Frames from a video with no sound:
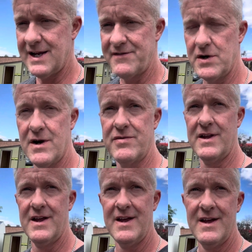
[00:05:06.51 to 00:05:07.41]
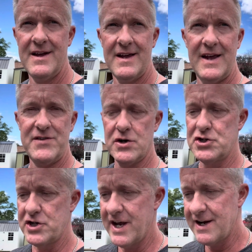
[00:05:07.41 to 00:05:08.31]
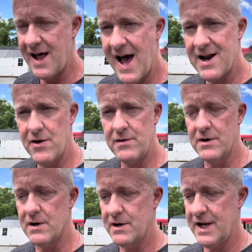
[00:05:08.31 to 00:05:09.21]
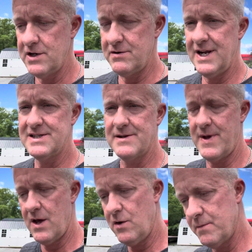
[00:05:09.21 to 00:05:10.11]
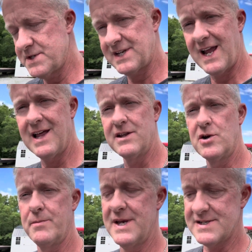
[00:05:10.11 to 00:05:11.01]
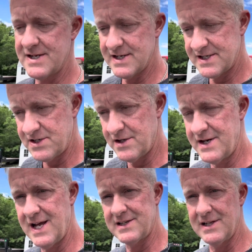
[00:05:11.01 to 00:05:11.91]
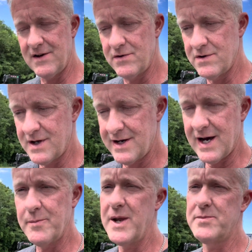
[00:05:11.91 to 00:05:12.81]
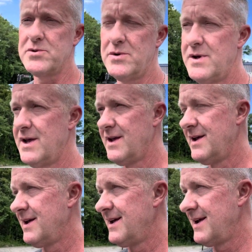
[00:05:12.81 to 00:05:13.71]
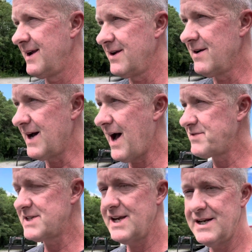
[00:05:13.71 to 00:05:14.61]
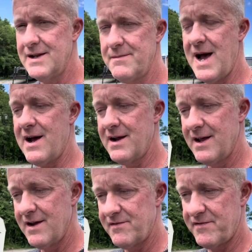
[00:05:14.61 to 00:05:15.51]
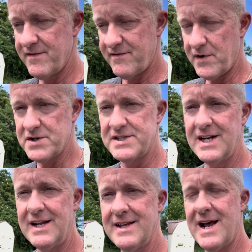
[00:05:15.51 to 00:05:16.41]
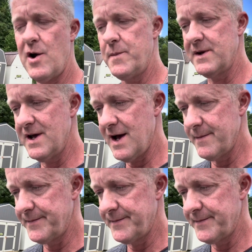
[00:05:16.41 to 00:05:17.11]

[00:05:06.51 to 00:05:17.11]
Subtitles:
If you're a shed lot owner and you need some help scaling your business to the next level, a lot of people, you know, I've seen in my first city that I opened up,